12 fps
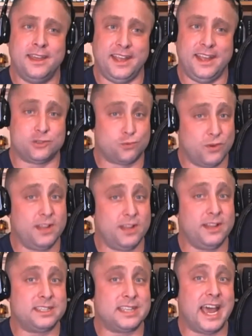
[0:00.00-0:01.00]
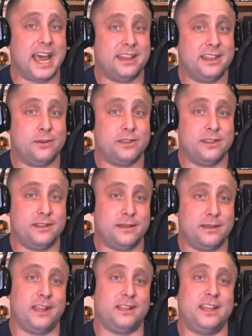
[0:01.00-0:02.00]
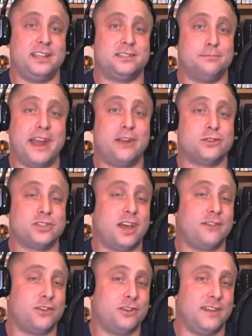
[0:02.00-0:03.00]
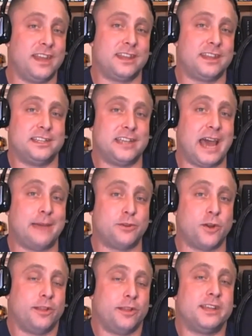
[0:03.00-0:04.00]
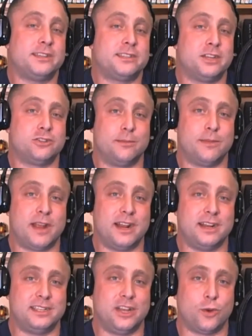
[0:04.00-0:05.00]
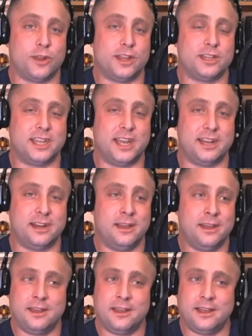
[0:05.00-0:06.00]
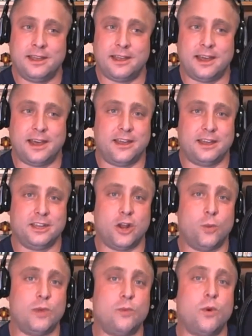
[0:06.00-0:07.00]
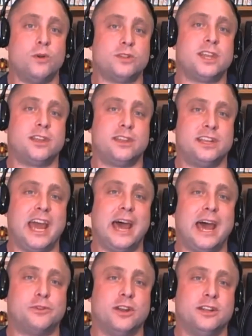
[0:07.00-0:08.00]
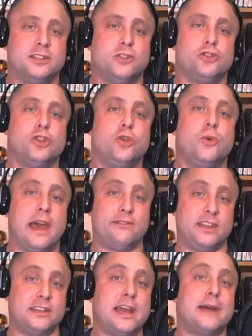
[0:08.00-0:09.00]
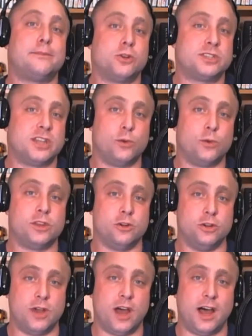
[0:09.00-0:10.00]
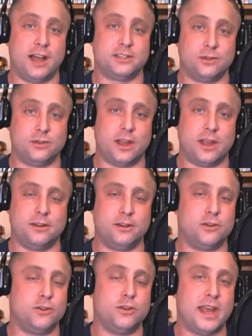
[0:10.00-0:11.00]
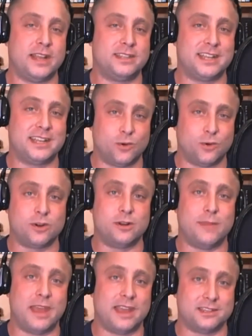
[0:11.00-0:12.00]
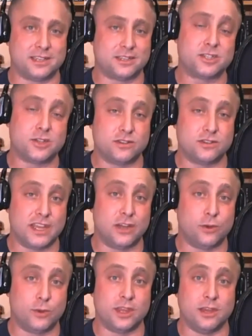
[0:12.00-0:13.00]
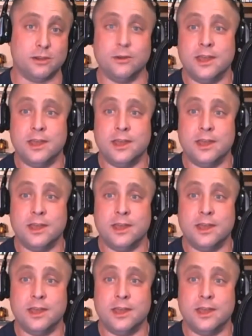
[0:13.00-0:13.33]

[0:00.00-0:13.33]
It's really sad that at least Microsoft couldn't even get the adapter unless there's some kind of deal where they said, we won't sell the adapter until you have the adapter to sell with your new console or your new headsets in order to make this exclusive deal with you.